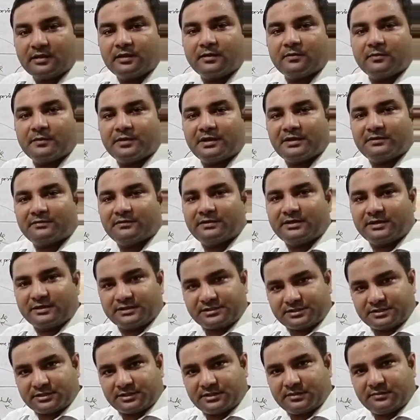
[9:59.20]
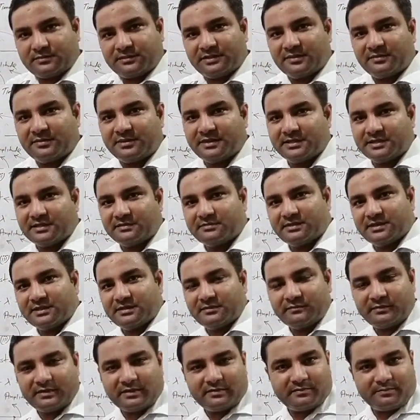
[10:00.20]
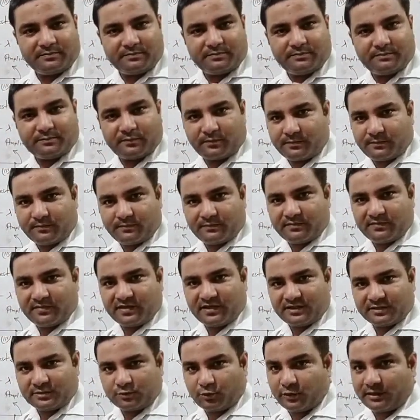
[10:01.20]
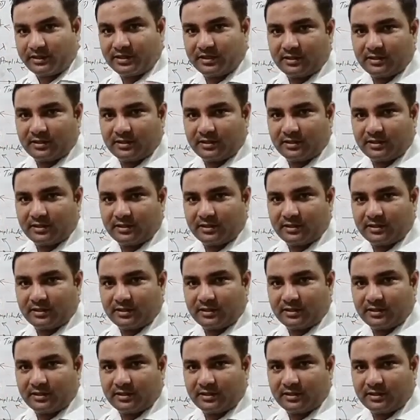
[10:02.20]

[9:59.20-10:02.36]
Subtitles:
whenever disturbed in the medium, then wave is going